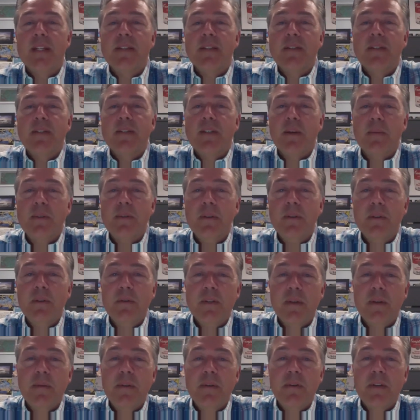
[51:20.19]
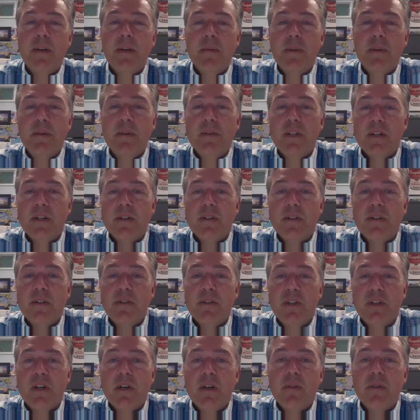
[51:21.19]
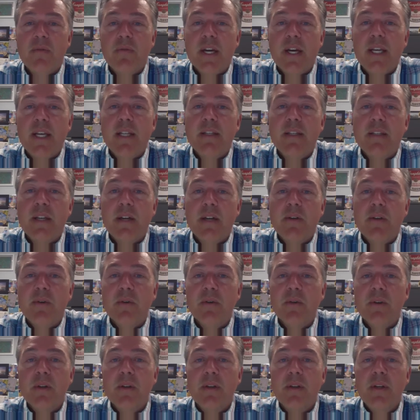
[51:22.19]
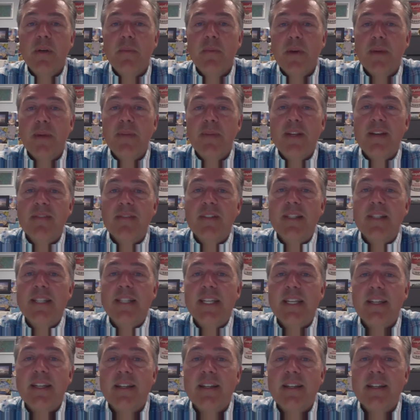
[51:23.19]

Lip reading: it's www.drjohnryan.org. You probably have a link.